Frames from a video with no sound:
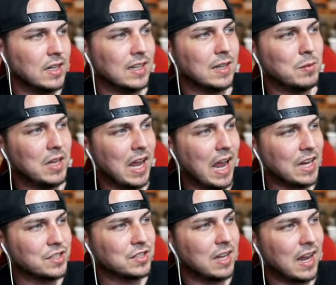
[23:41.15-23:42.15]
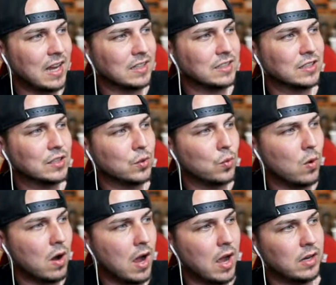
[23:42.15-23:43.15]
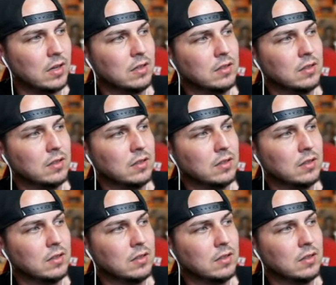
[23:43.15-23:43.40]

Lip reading: give me hashtag squad